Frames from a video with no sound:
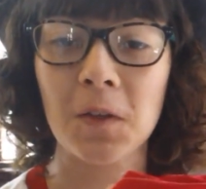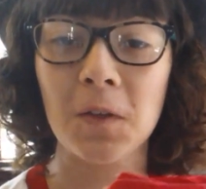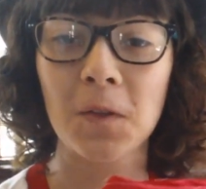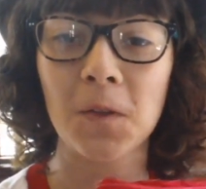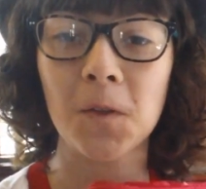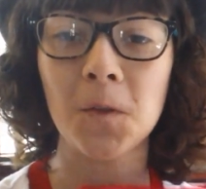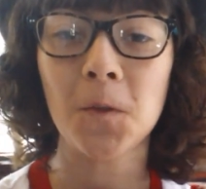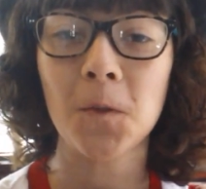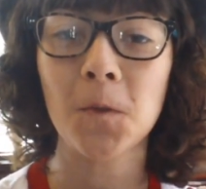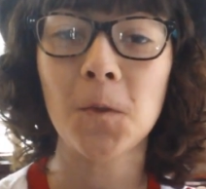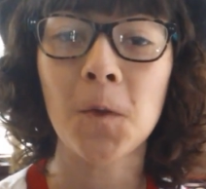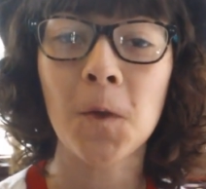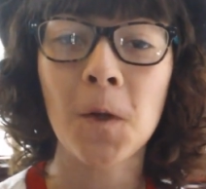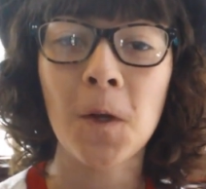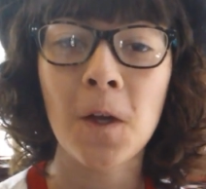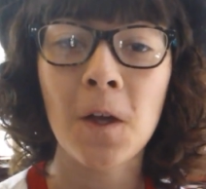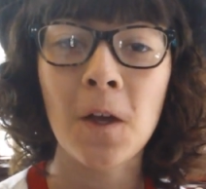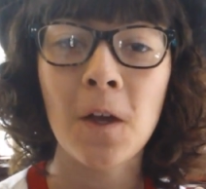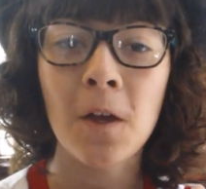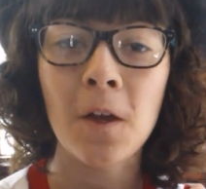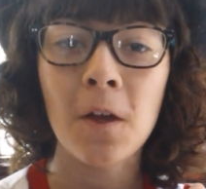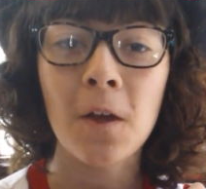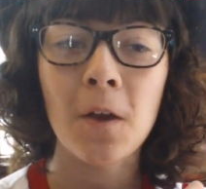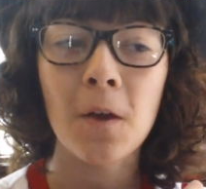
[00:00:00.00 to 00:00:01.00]
You
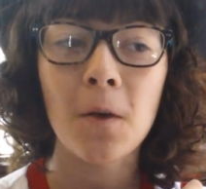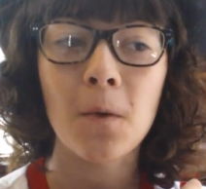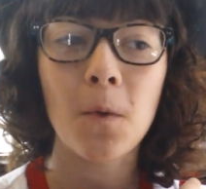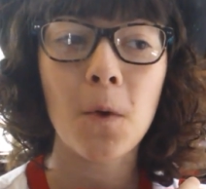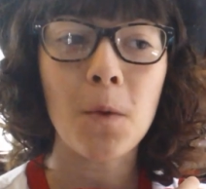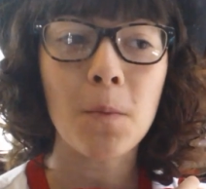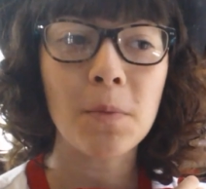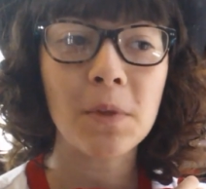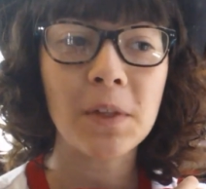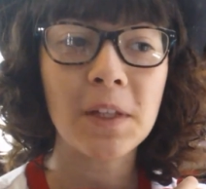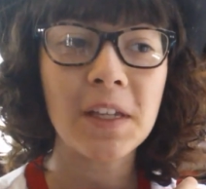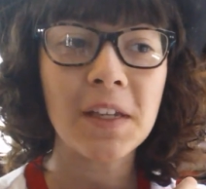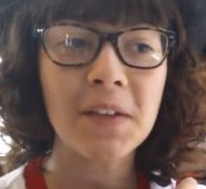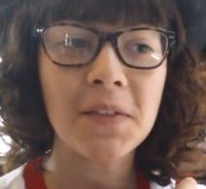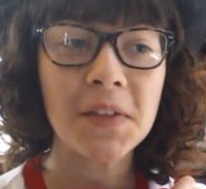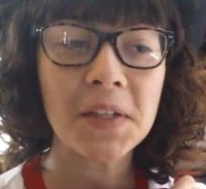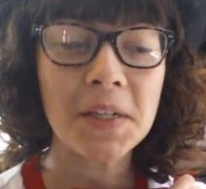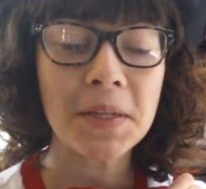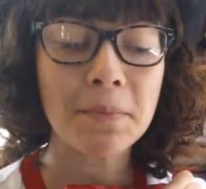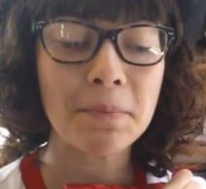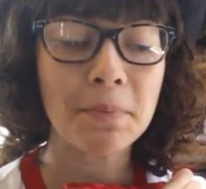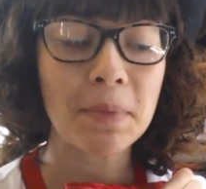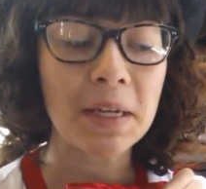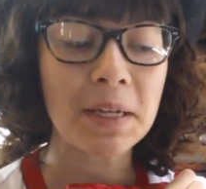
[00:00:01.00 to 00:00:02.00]
won't believe
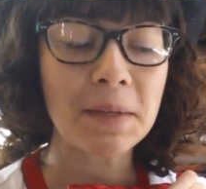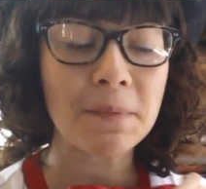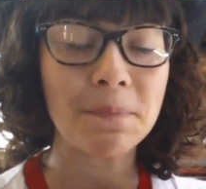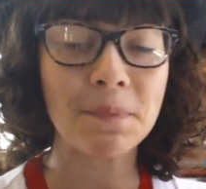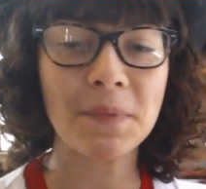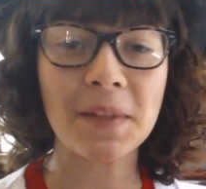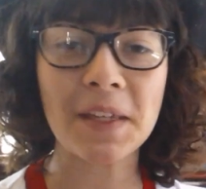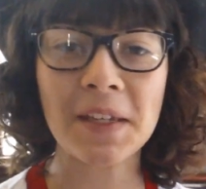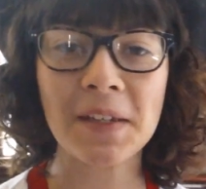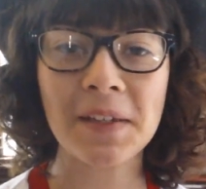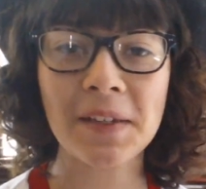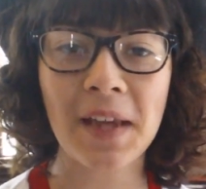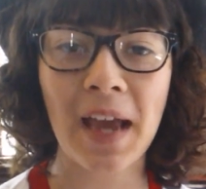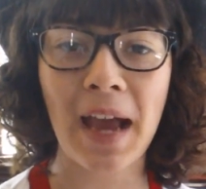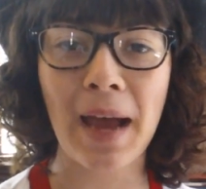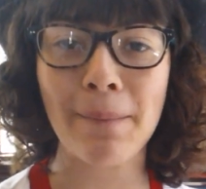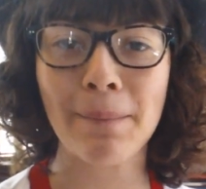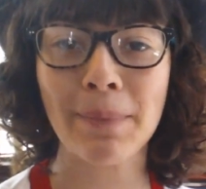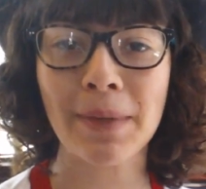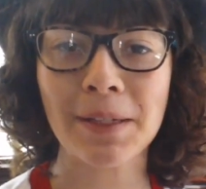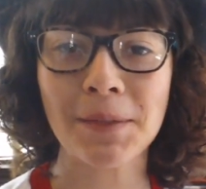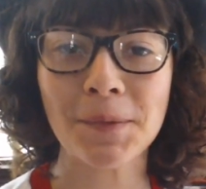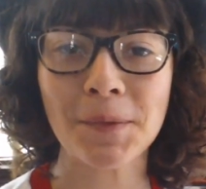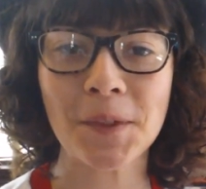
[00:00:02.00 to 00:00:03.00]
it, but it
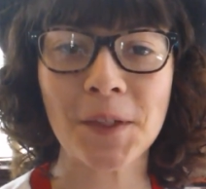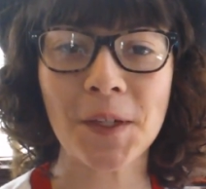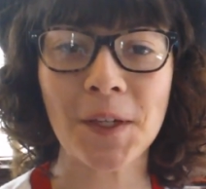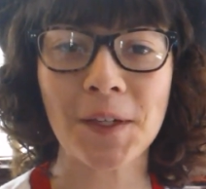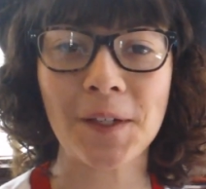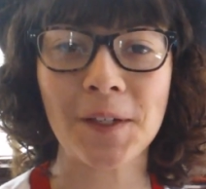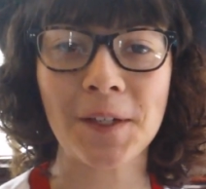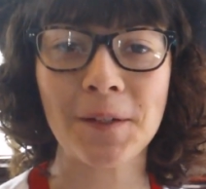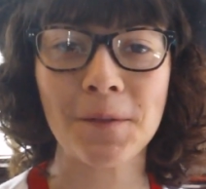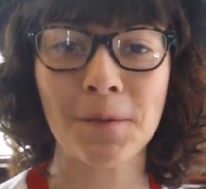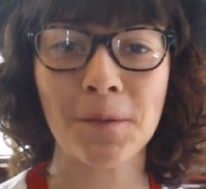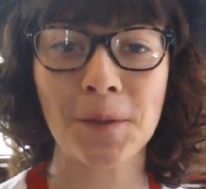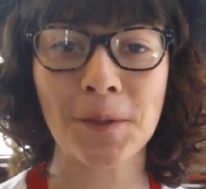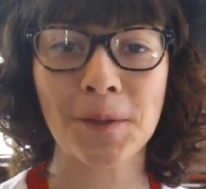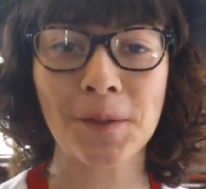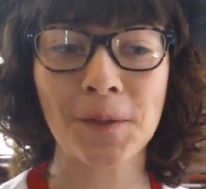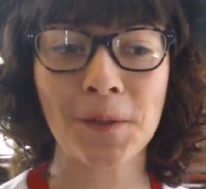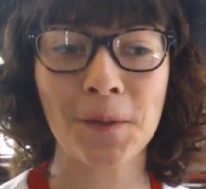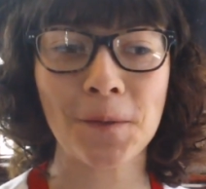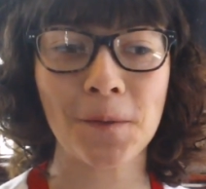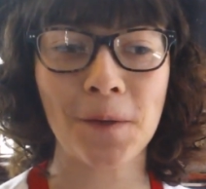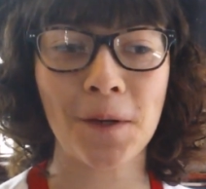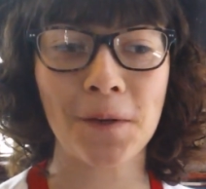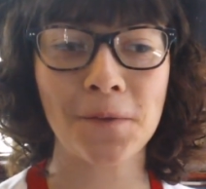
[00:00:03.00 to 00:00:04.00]
happened and it
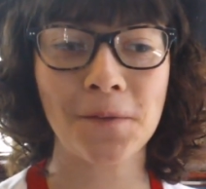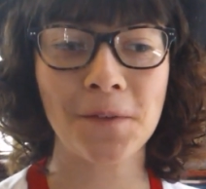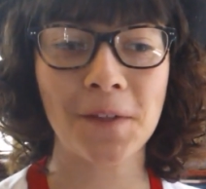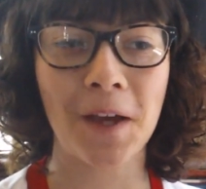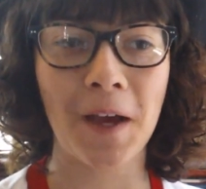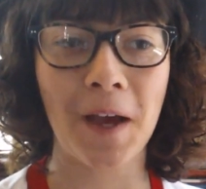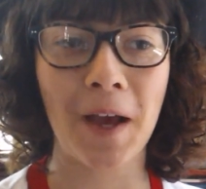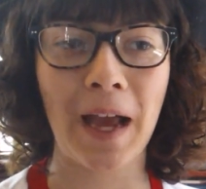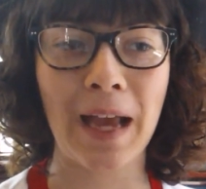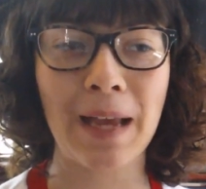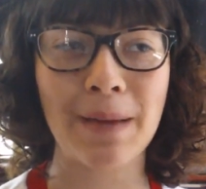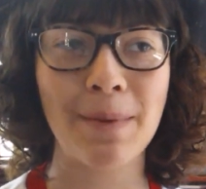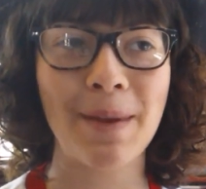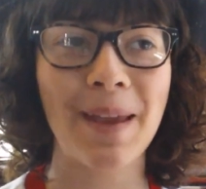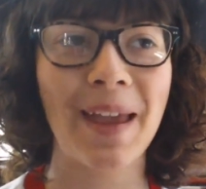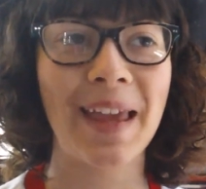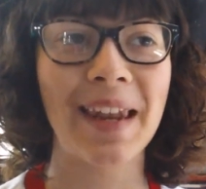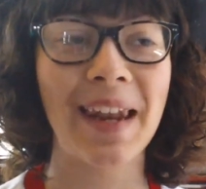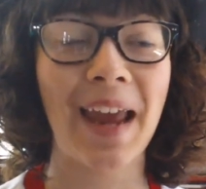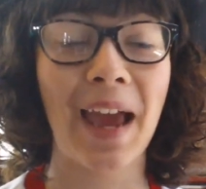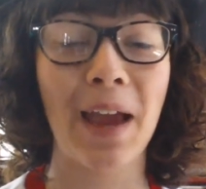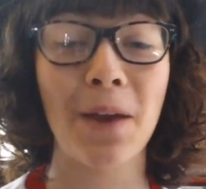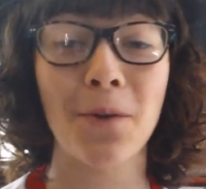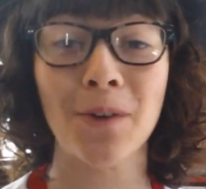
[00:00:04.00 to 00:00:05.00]
was a rough time
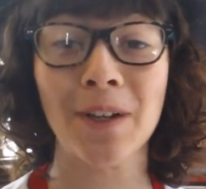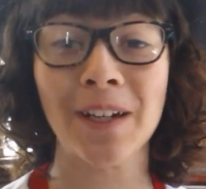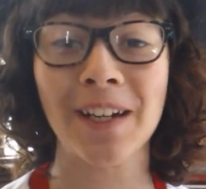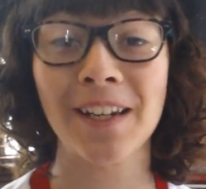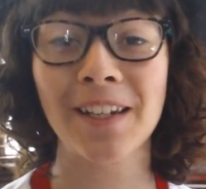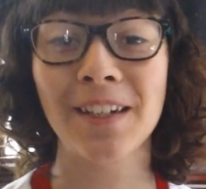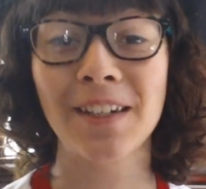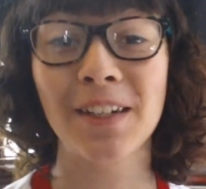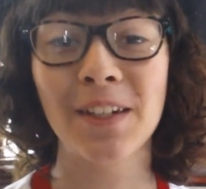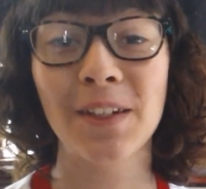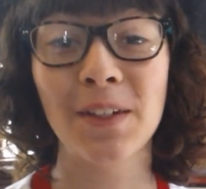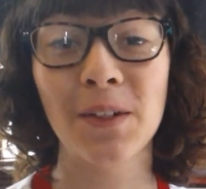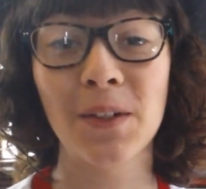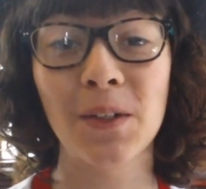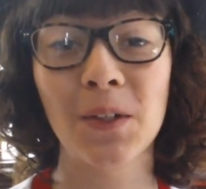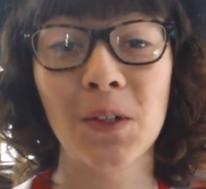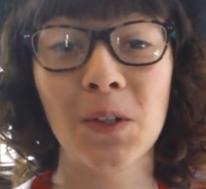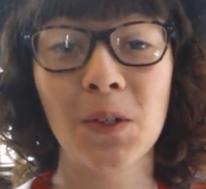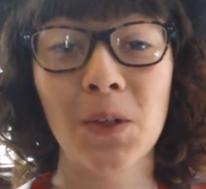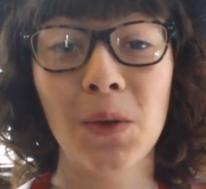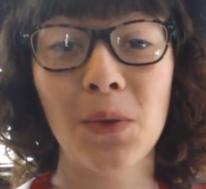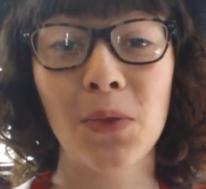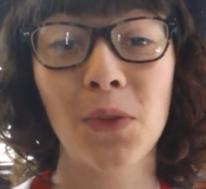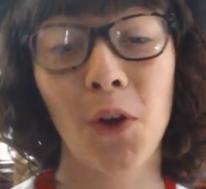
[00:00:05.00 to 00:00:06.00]
and I wanted
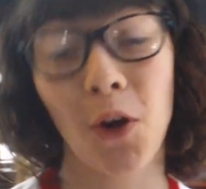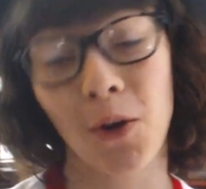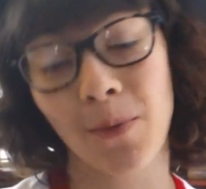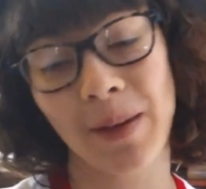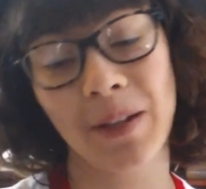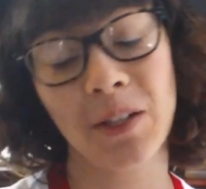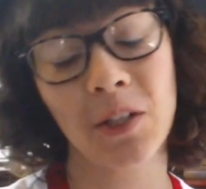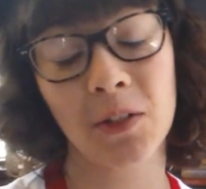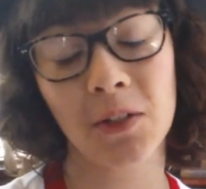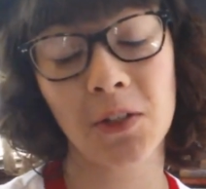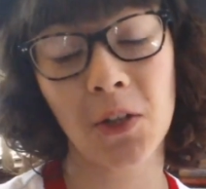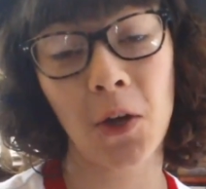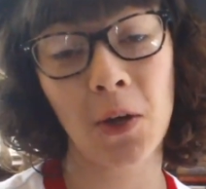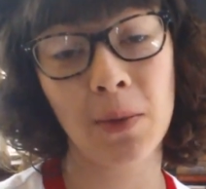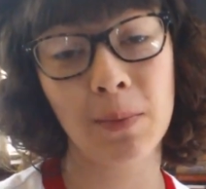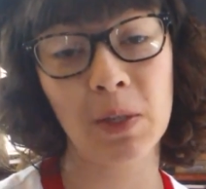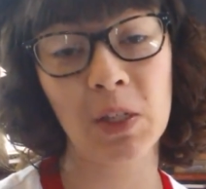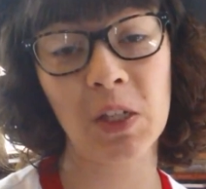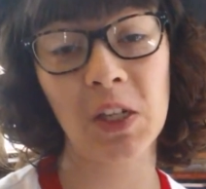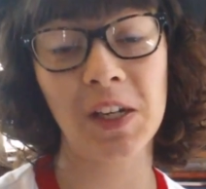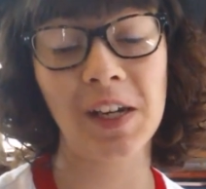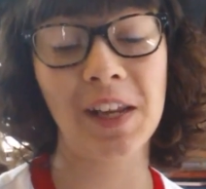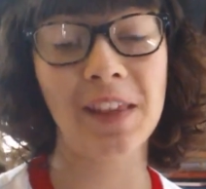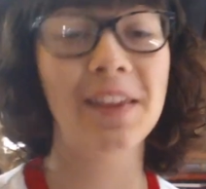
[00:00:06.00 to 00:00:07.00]
to throw my sewing
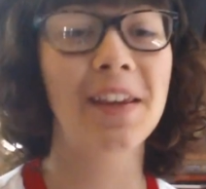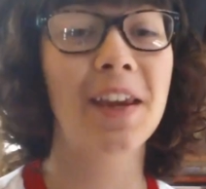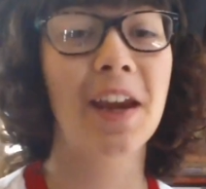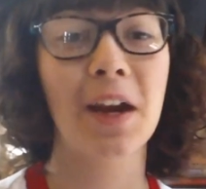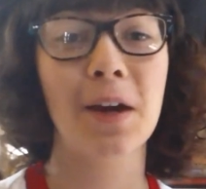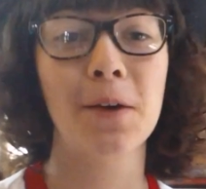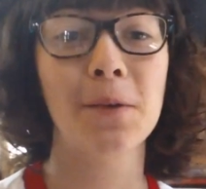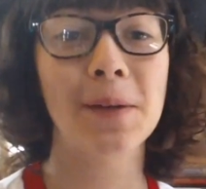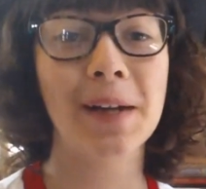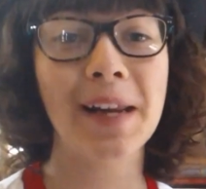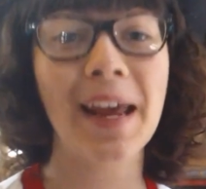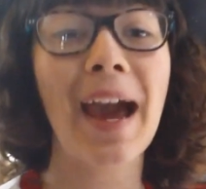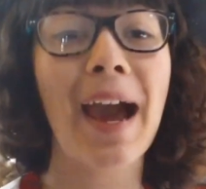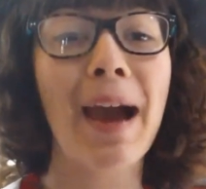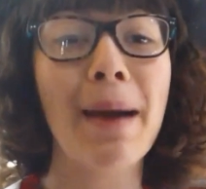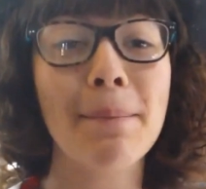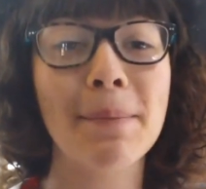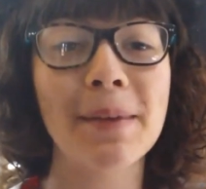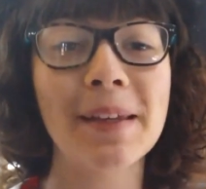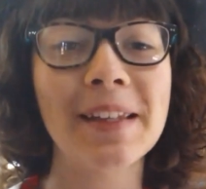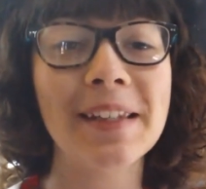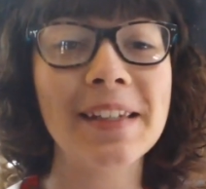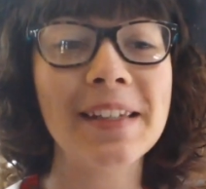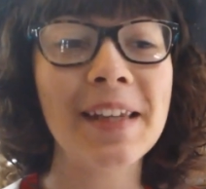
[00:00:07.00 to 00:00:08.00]
machine in the air when it
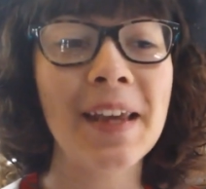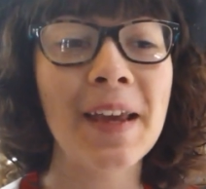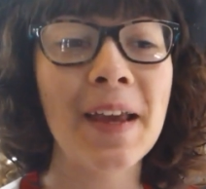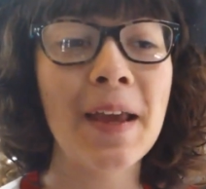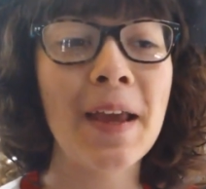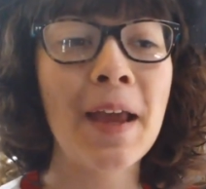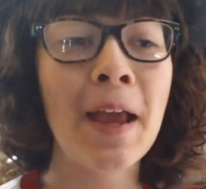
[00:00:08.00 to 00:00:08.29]
happened.